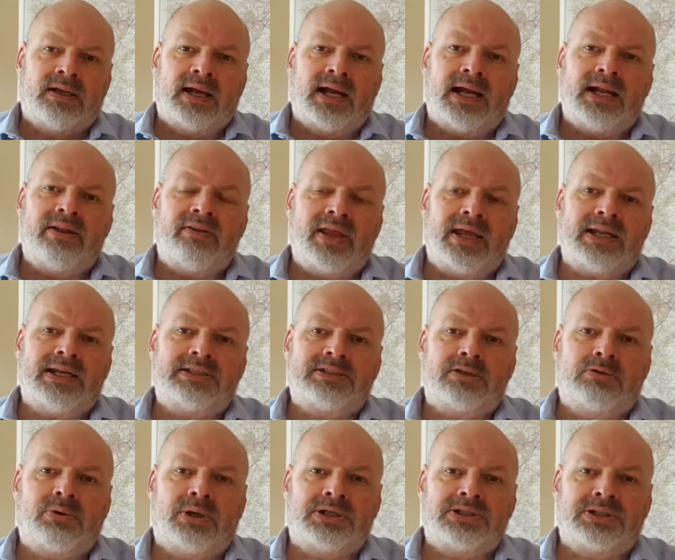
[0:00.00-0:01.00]
And then it's
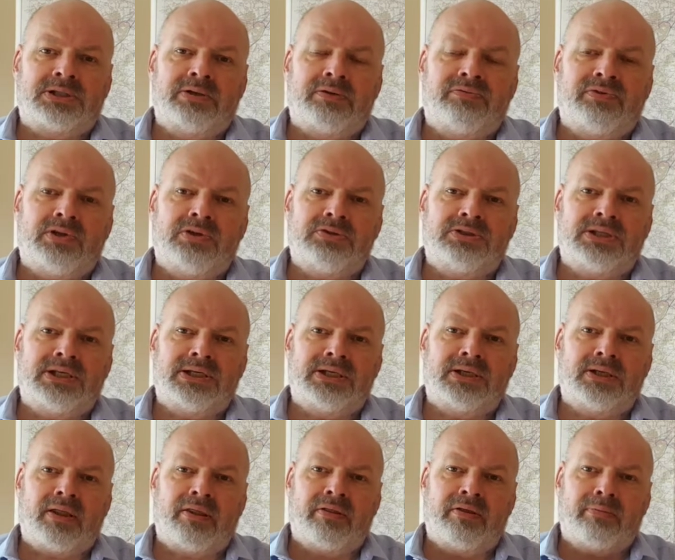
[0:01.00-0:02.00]
a question of
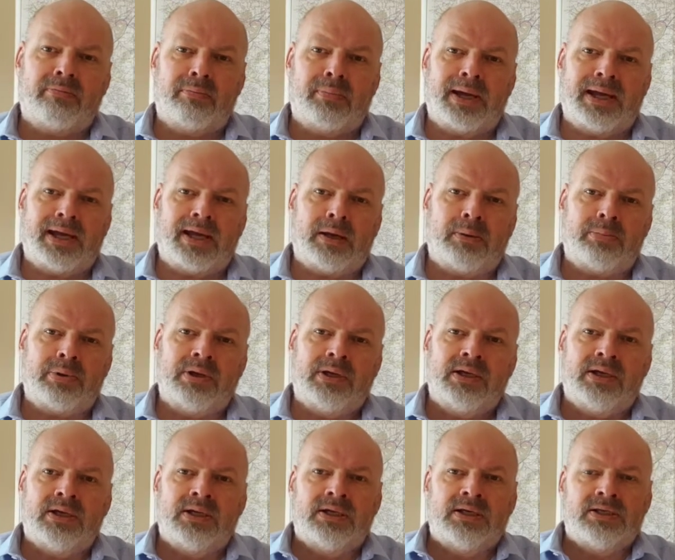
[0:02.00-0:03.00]
using the map
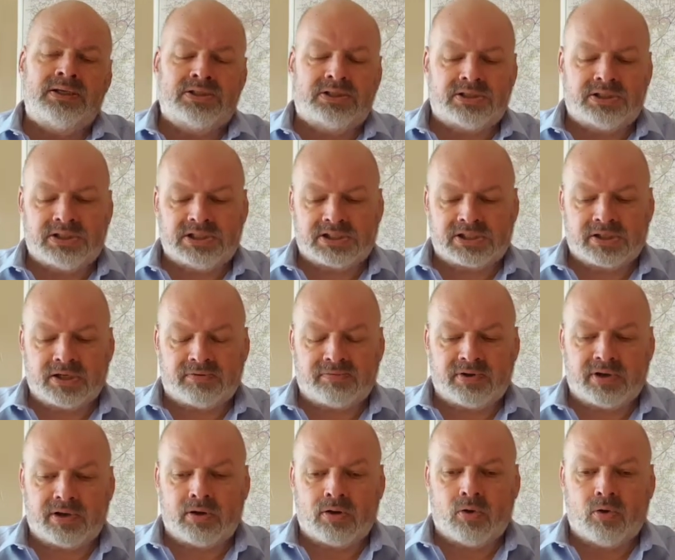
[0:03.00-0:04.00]
to
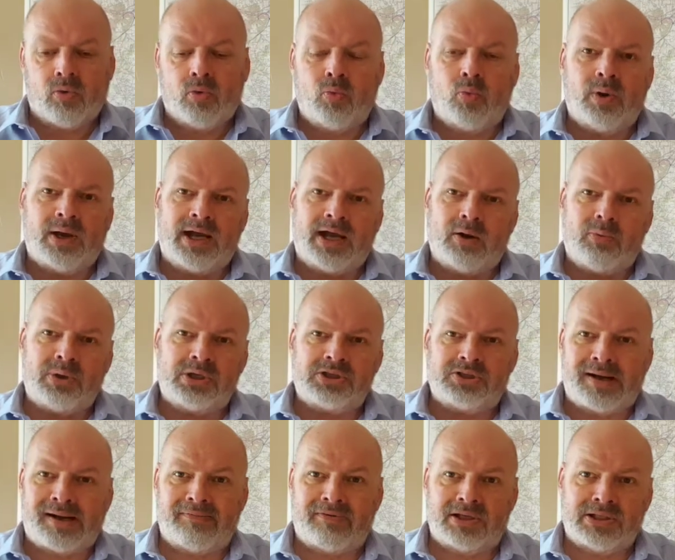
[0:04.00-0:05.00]
discover where we're
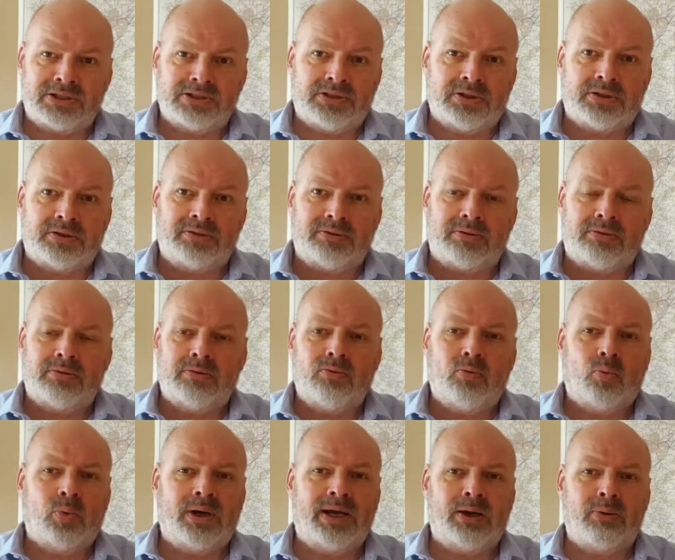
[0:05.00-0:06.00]
travelling to,
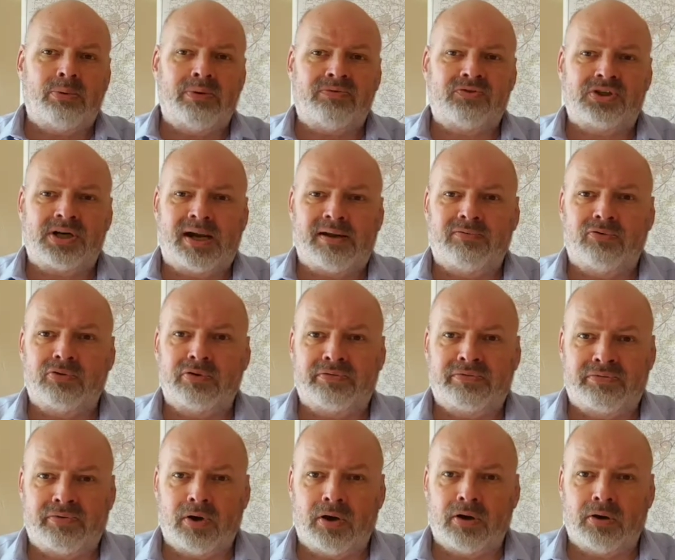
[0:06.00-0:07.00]
where we've travelled
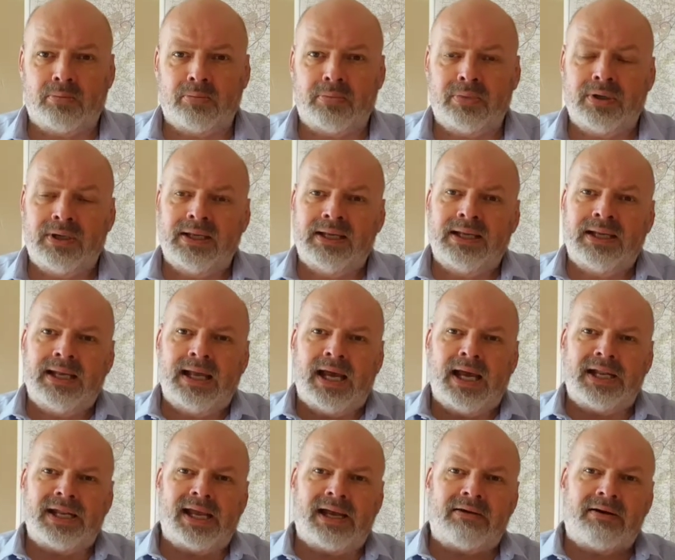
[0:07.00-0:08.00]
from,
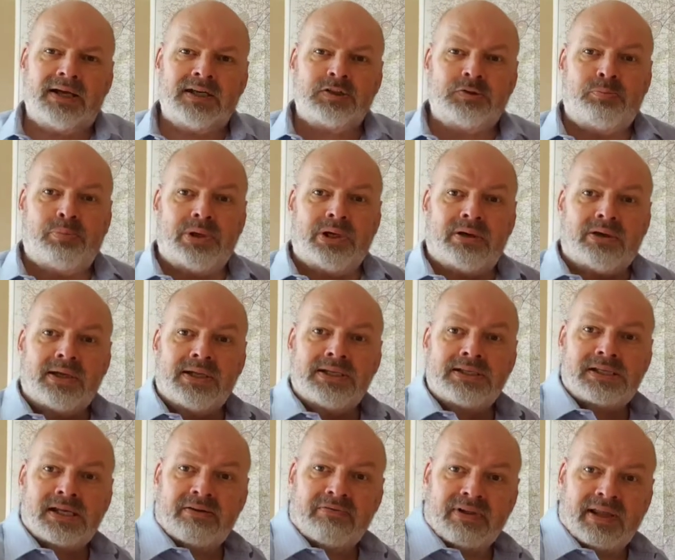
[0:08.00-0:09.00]
and our
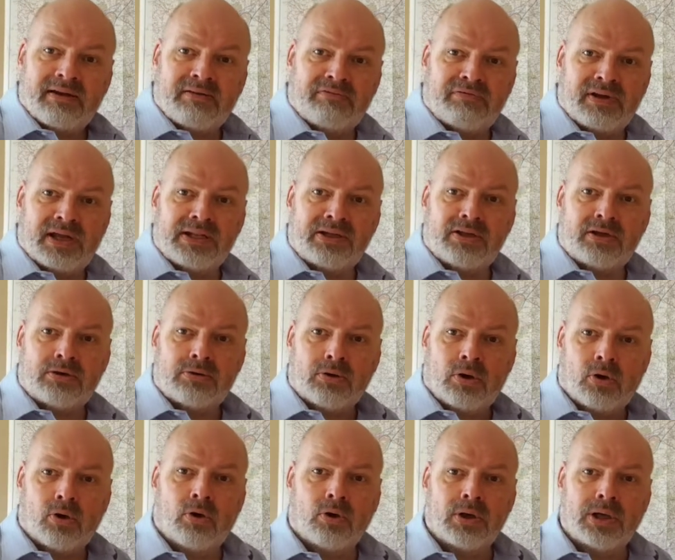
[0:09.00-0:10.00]
experience of that venue
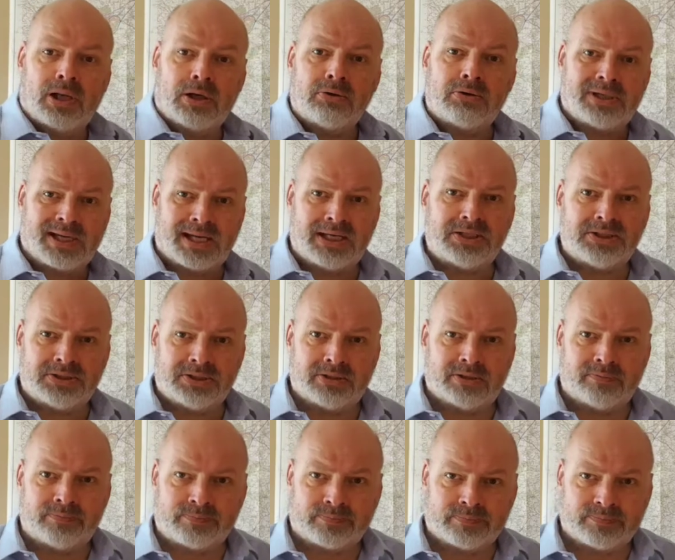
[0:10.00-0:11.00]
or
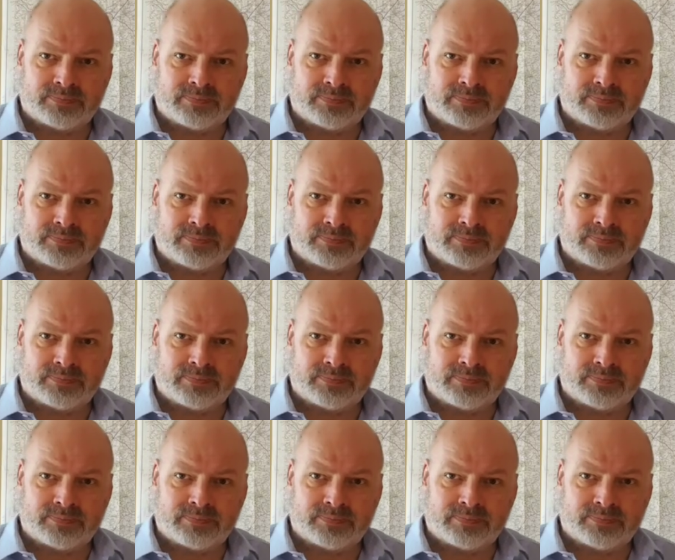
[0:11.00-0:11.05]
location.